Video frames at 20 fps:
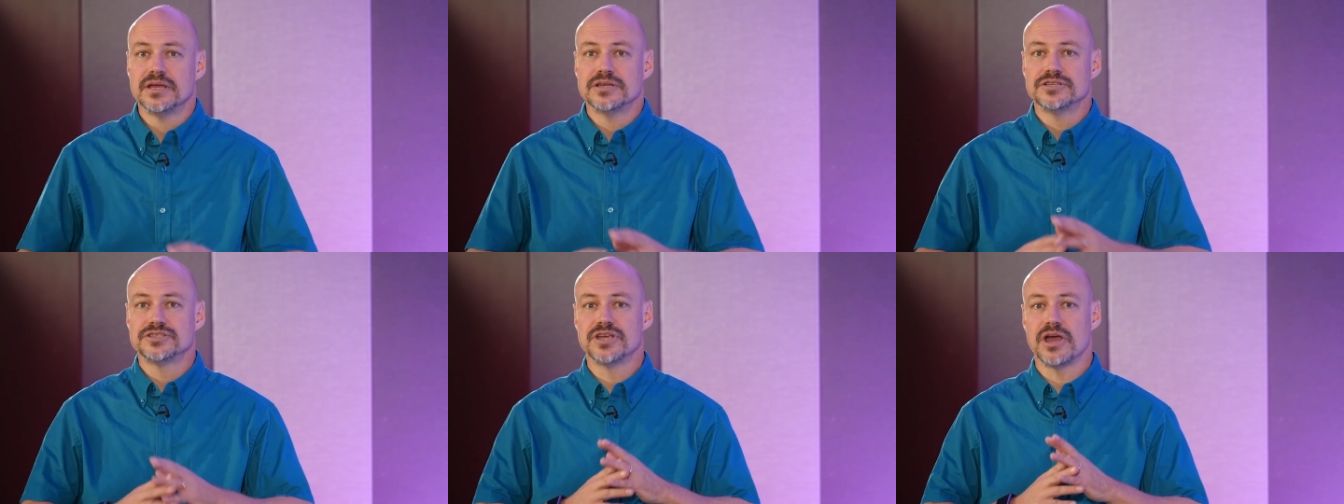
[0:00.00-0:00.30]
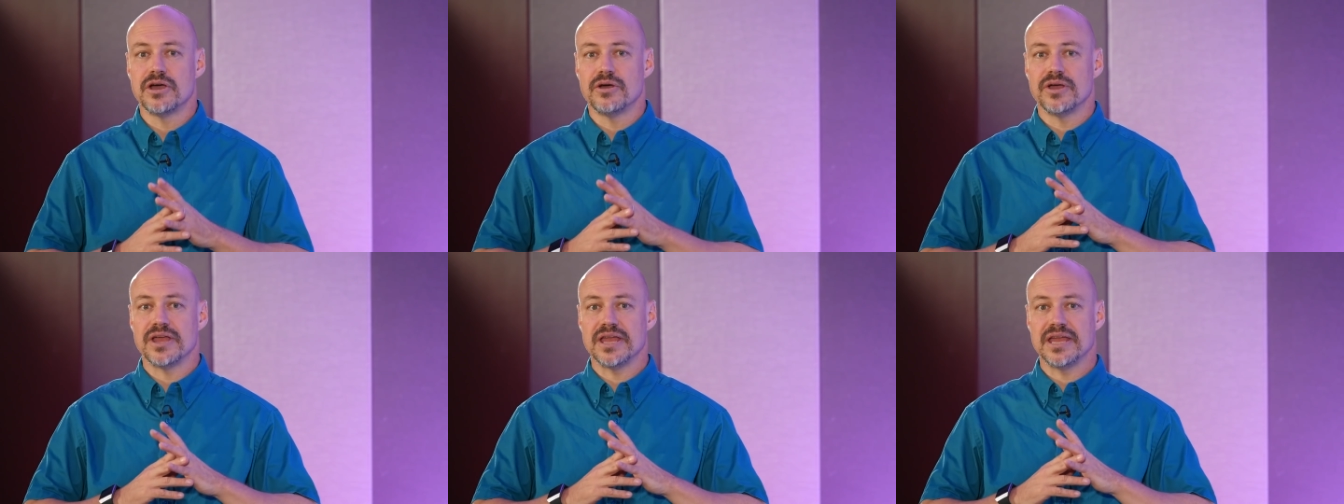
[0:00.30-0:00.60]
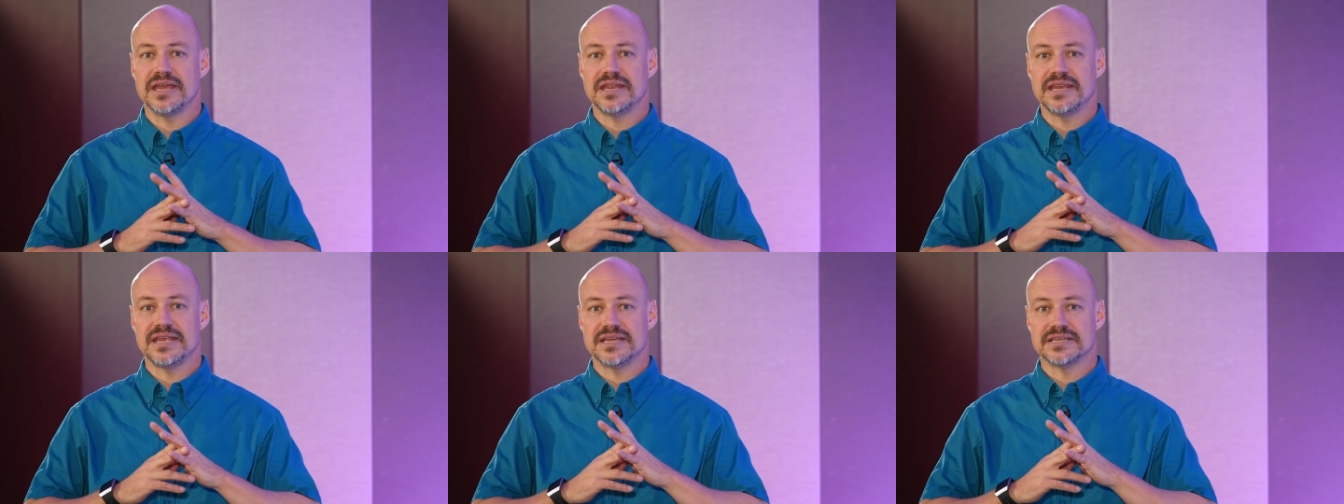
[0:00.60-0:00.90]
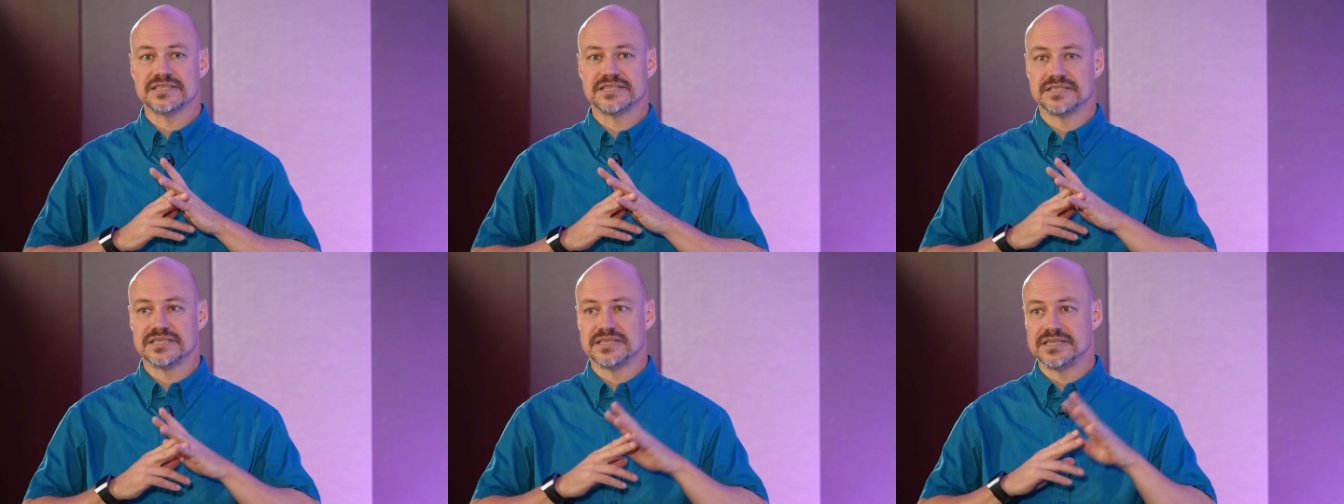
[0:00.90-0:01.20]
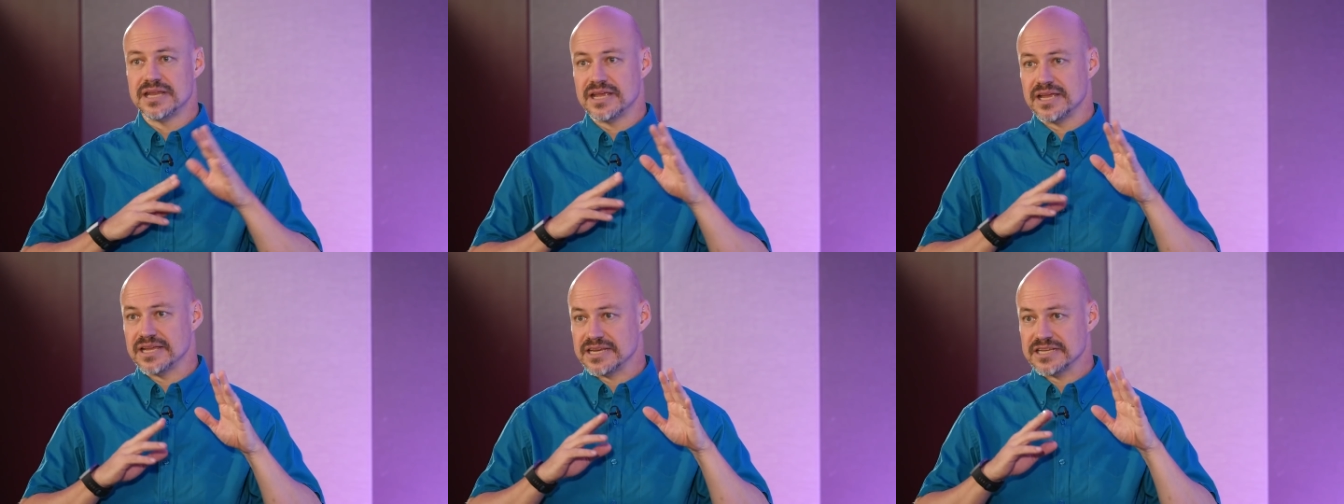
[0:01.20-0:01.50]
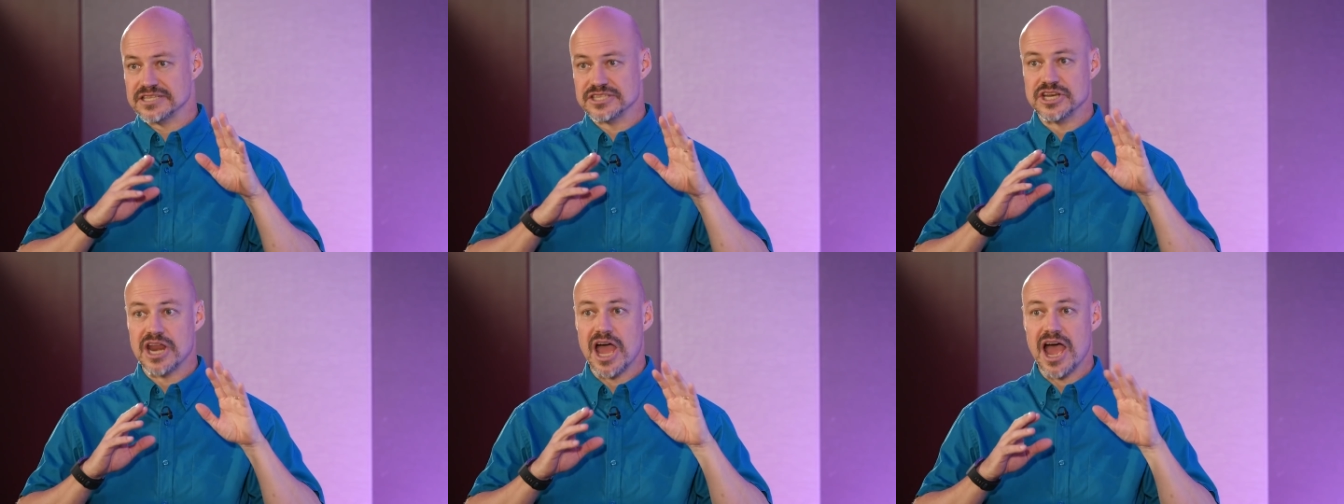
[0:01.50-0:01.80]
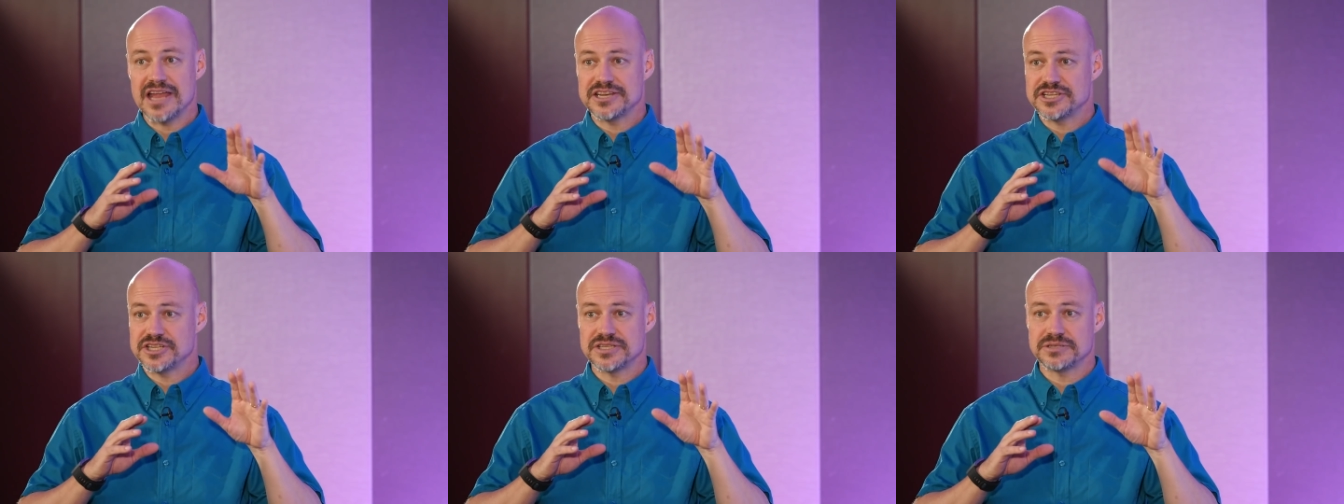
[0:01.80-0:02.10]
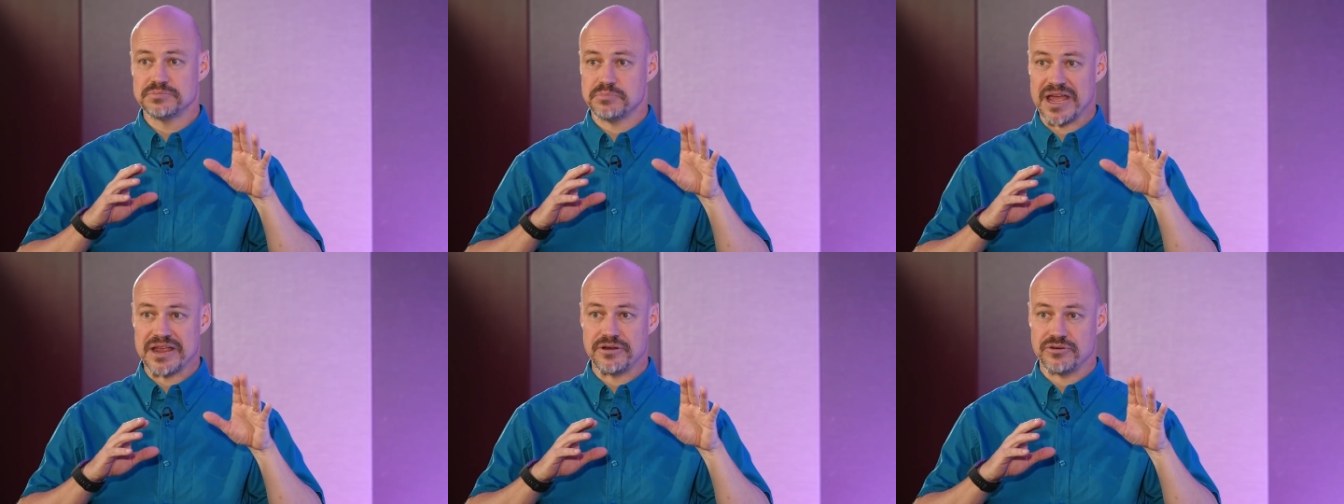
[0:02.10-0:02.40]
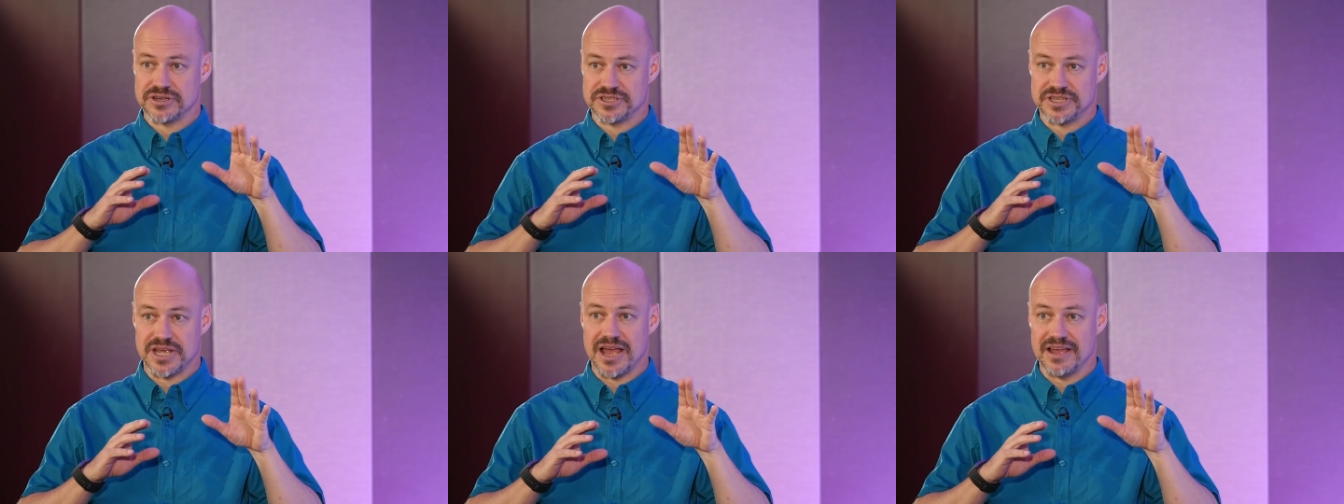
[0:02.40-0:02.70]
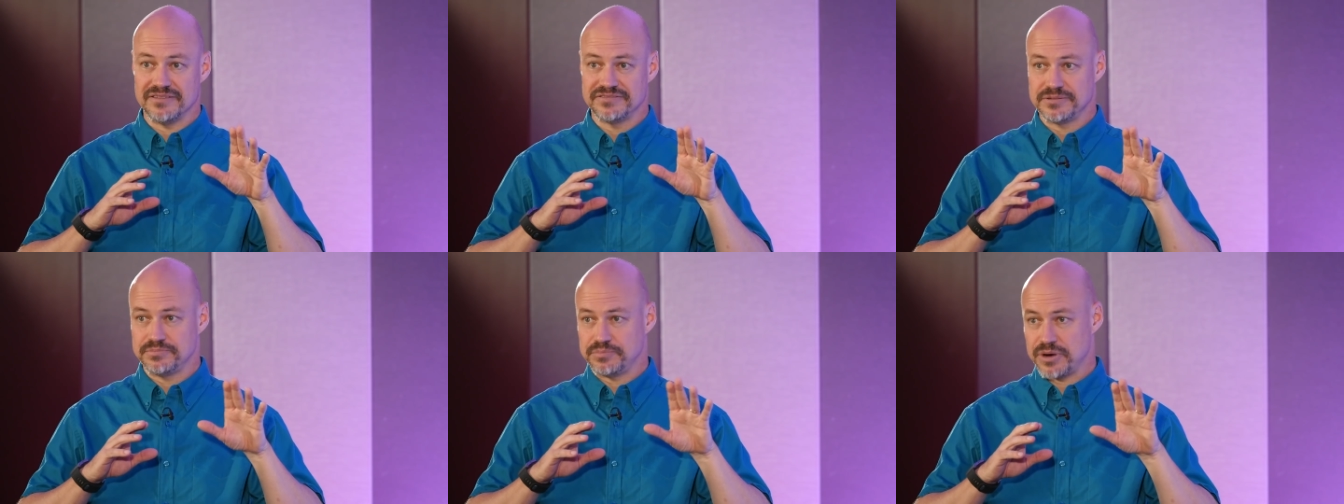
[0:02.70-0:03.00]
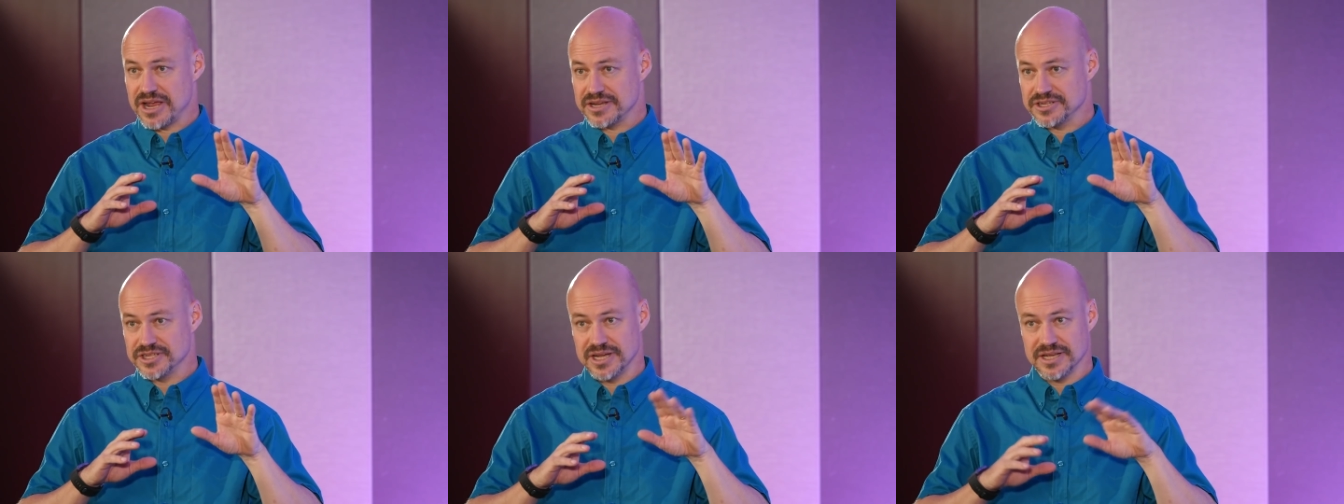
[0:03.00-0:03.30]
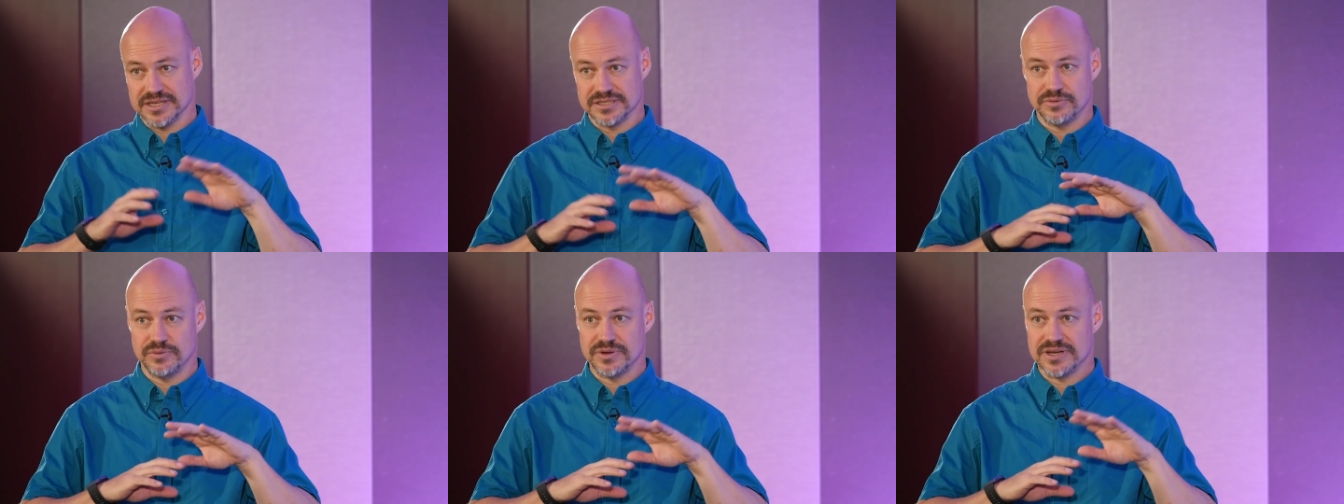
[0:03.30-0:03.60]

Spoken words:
So it is not just Microsoft projects.